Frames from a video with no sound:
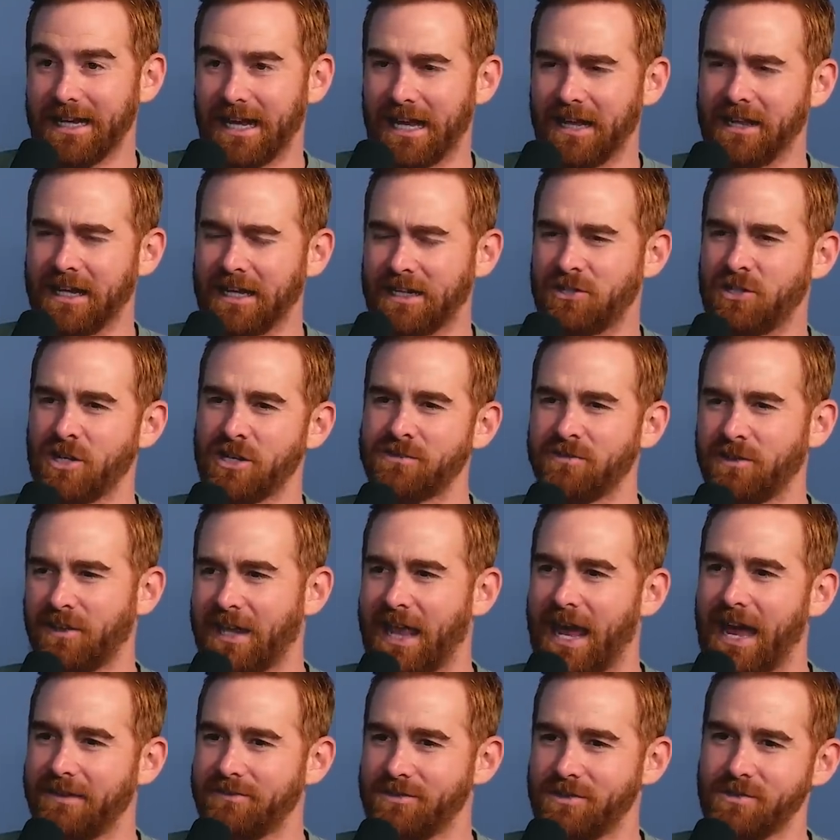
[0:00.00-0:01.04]
like Just for
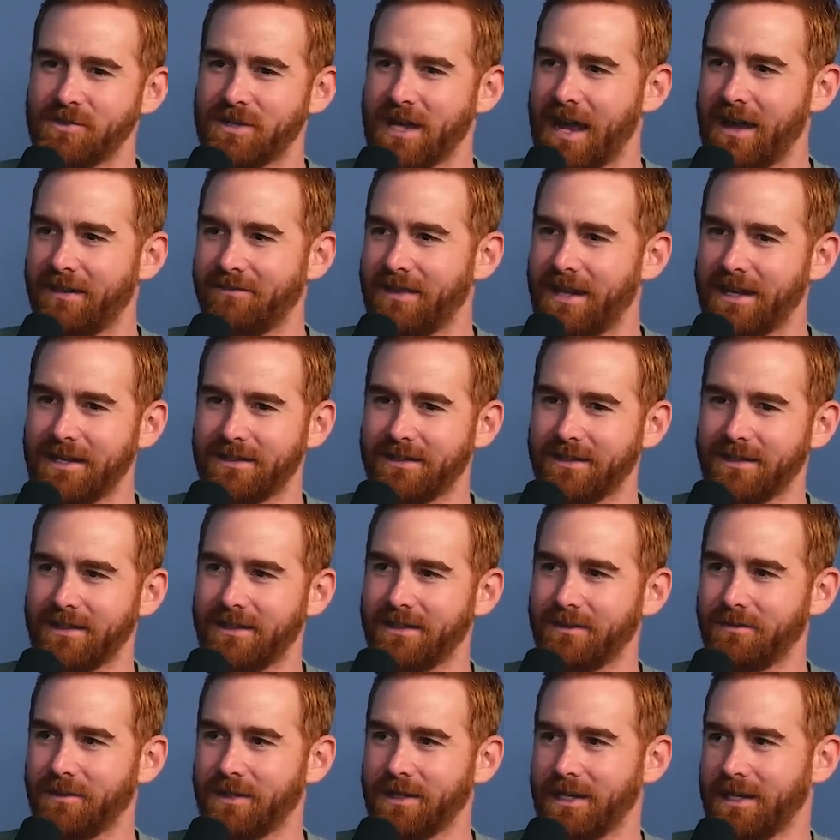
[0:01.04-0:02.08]
Laughs used to have that
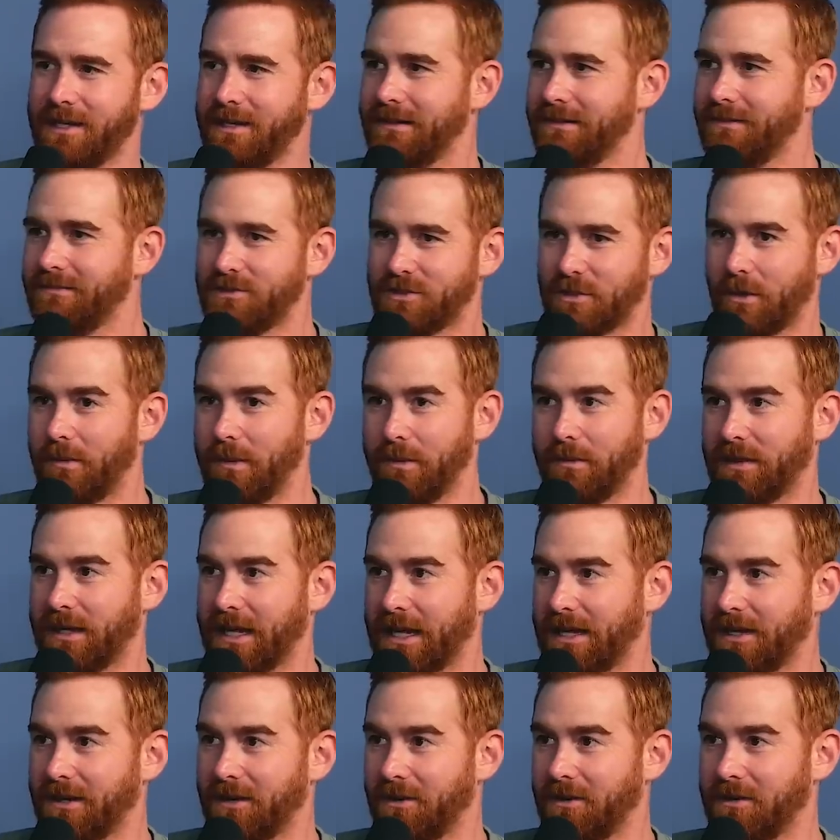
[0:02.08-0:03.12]
where they show people
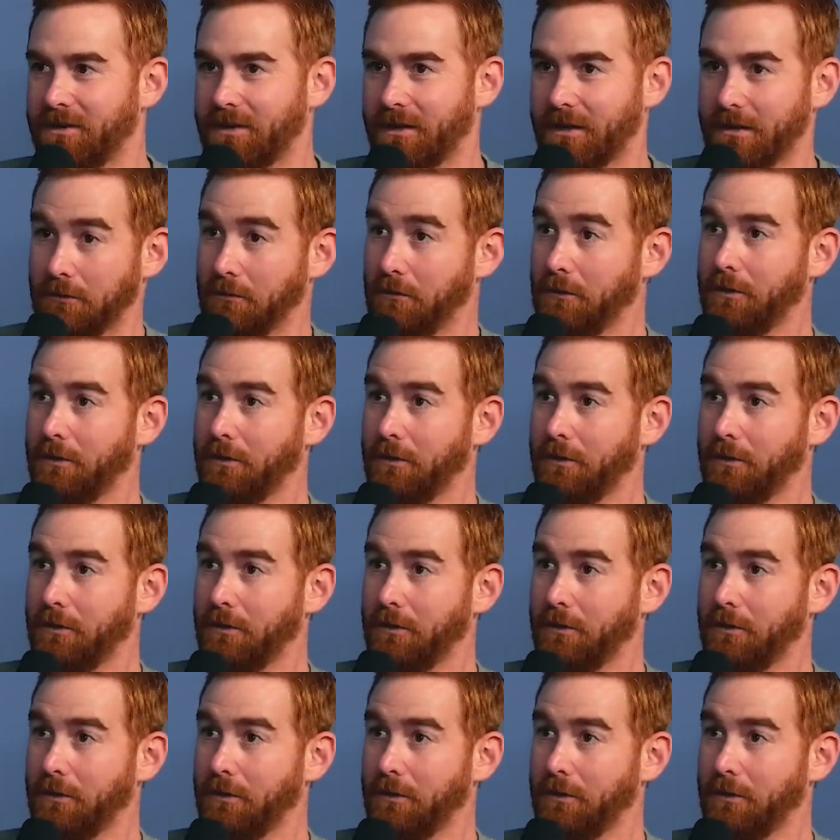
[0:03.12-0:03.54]
getting hurt and they're like,